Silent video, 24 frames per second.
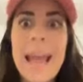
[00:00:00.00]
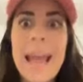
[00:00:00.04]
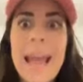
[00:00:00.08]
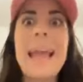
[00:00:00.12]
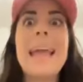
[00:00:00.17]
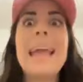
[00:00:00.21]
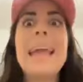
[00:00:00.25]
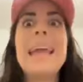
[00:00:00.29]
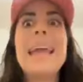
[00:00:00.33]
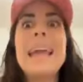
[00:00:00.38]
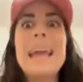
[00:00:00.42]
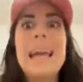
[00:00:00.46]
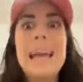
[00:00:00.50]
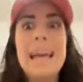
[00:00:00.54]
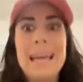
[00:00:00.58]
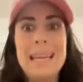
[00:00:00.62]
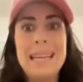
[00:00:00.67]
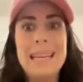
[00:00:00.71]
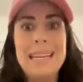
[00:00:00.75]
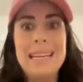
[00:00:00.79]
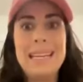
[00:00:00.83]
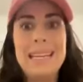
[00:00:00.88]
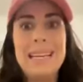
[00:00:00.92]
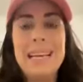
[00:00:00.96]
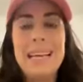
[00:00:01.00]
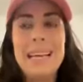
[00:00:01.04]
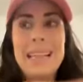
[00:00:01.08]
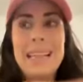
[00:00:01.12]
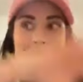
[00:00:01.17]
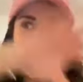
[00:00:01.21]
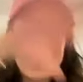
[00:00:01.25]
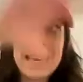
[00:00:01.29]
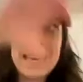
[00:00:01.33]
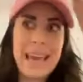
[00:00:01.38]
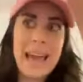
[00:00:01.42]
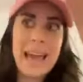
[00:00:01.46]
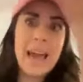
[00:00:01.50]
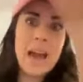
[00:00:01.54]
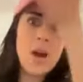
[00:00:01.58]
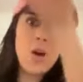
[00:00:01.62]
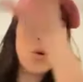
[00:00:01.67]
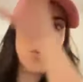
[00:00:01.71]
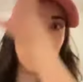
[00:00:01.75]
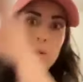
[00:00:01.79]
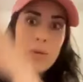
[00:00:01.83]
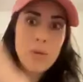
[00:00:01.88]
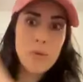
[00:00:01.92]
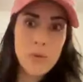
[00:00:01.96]
and they
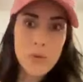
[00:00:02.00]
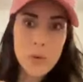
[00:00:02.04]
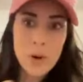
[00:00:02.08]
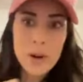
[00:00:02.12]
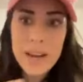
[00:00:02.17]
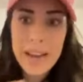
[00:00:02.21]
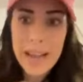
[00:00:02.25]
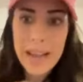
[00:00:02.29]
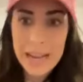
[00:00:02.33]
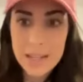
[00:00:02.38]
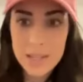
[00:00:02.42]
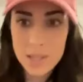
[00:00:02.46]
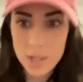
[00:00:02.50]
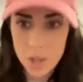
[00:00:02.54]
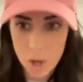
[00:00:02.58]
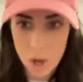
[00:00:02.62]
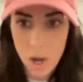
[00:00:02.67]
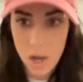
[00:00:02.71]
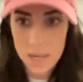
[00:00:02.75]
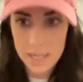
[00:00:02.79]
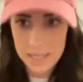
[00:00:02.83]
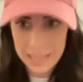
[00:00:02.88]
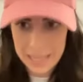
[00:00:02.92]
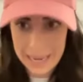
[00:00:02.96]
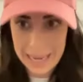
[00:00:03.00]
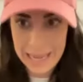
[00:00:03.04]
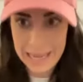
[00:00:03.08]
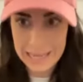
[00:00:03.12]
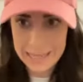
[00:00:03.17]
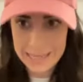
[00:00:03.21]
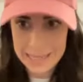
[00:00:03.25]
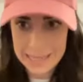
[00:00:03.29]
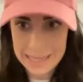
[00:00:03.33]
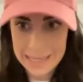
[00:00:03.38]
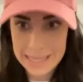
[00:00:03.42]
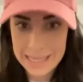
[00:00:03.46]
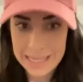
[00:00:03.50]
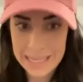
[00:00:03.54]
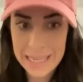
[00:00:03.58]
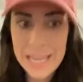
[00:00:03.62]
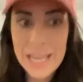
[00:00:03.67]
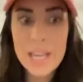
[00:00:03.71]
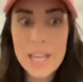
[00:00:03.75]
count for next contest.